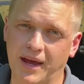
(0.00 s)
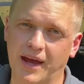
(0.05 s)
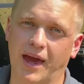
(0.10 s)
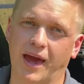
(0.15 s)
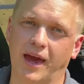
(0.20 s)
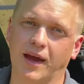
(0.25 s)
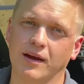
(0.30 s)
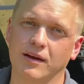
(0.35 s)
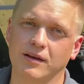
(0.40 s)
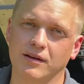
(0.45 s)

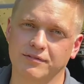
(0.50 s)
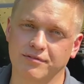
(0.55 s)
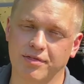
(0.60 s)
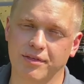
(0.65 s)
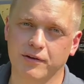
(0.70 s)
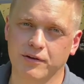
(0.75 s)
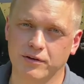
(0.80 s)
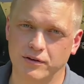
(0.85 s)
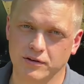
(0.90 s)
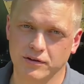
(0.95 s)
angle of
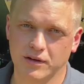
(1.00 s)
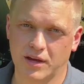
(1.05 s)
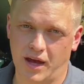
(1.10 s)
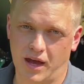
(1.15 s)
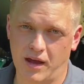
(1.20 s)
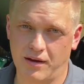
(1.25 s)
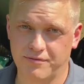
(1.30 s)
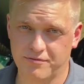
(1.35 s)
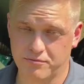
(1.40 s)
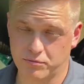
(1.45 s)
the
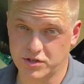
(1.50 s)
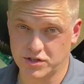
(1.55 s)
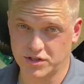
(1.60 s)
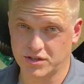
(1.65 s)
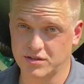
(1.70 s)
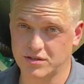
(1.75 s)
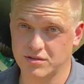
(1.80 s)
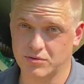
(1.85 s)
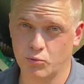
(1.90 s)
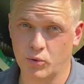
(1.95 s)
concave, which
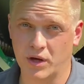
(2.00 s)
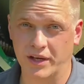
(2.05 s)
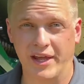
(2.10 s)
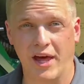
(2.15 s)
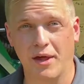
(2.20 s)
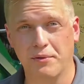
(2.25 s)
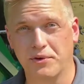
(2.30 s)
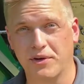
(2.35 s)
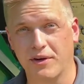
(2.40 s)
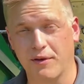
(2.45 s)
is
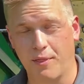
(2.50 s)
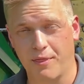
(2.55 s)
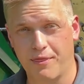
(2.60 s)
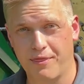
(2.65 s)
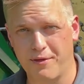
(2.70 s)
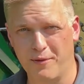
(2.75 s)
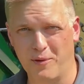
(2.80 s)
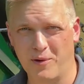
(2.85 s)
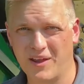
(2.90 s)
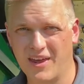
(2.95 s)

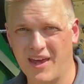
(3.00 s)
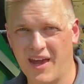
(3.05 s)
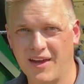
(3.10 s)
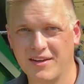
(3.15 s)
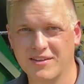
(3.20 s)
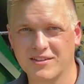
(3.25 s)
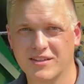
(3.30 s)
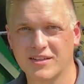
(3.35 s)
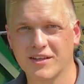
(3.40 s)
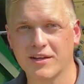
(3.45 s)

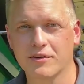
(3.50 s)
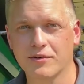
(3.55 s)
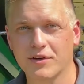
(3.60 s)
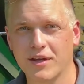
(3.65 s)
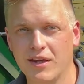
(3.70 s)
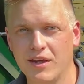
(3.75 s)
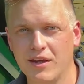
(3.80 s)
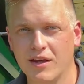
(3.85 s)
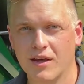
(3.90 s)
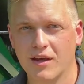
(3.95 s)
138
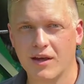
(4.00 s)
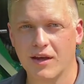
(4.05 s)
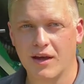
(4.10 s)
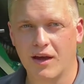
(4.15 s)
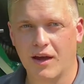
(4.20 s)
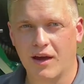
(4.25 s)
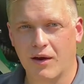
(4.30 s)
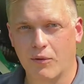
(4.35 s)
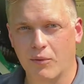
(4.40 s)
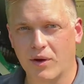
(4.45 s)
degree,
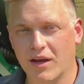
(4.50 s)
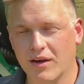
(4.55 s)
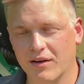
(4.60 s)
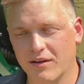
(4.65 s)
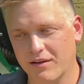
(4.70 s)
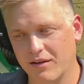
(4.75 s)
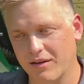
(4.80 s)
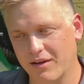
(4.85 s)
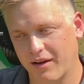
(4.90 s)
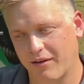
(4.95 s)
we got
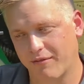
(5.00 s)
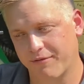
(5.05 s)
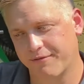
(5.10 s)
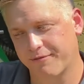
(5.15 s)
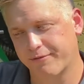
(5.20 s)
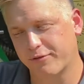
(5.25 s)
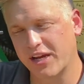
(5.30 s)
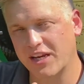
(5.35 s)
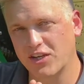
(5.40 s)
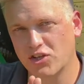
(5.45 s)
a
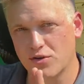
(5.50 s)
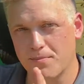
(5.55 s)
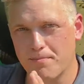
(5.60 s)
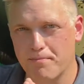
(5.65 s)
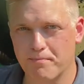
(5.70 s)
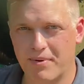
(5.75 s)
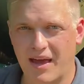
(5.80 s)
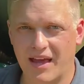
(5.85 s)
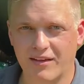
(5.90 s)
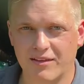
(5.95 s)

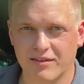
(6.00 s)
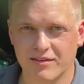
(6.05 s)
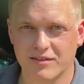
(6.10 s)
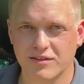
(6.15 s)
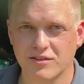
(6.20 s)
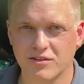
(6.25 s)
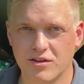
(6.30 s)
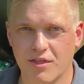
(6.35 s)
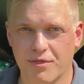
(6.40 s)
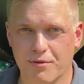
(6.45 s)
friction based
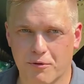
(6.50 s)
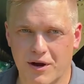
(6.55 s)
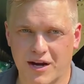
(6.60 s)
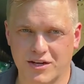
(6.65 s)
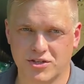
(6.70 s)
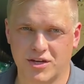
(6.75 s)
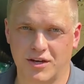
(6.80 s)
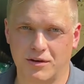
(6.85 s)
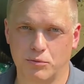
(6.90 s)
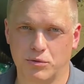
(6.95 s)

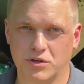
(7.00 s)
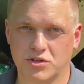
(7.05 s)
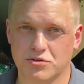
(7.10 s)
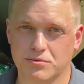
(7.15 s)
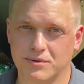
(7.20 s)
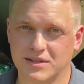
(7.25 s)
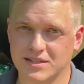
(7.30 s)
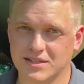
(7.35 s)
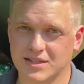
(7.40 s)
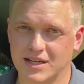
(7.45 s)
threshing which
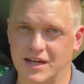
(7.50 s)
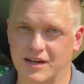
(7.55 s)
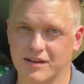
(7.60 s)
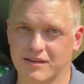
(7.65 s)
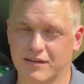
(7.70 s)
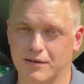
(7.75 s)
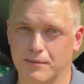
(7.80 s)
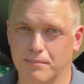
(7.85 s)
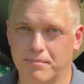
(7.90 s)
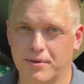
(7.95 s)

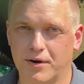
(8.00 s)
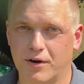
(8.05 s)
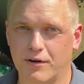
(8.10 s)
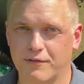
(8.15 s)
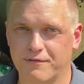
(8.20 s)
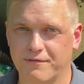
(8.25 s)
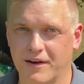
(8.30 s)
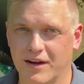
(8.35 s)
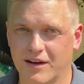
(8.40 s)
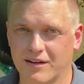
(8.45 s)
results in a
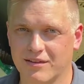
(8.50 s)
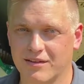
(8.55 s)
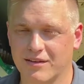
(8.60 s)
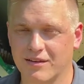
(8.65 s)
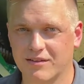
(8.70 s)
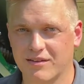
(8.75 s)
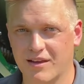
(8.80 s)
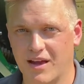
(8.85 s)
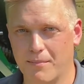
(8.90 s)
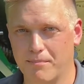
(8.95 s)
perfect
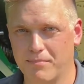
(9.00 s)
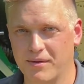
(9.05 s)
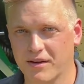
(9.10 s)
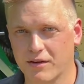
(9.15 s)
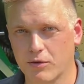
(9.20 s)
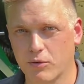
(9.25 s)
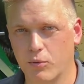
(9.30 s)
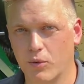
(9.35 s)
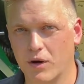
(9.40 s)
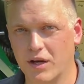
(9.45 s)
sample
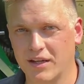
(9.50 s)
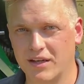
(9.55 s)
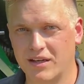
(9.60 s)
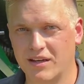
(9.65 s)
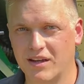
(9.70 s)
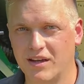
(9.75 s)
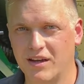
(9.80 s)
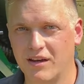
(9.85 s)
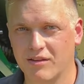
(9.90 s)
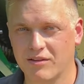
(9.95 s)

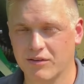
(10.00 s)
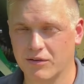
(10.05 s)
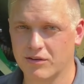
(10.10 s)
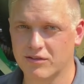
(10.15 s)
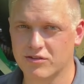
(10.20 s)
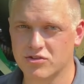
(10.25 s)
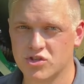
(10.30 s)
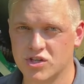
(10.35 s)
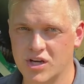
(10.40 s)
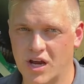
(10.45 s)
quality, so
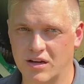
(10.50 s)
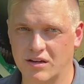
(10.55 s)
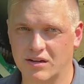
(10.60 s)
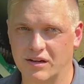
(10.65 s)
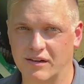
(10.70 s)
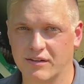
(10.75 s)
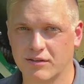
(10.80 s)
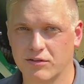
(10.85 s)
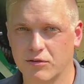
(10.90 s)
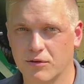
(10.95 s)
it's
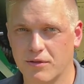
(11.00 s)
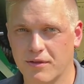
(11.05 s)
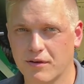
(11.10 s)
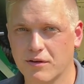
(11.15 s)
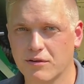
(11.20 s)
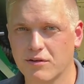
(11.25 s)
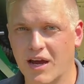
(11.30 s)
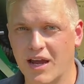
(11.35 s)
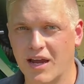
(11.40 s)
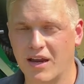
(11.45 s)
gentle to the
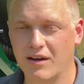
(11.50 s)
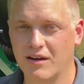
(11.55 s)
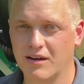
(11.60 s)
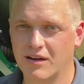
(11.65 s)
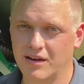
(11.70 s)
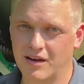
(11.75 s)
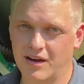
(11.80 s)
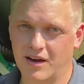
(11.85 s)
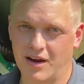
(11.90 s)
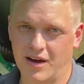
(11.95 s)
grain
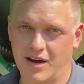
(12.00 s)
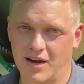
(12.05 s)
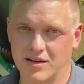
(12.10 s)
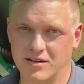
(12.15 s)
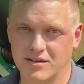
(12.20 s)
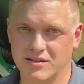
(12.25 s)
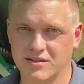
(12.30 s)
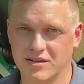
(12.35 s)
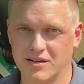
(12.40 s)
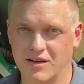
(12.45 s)

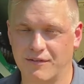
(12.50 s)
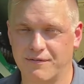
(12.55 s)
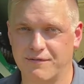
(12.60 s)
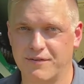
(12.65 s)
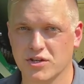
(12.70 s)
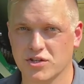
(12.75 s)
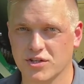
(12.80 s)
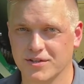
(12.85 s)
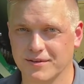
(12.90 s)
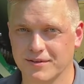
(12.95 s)
and
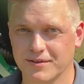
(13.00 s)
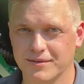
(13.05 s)
efficient.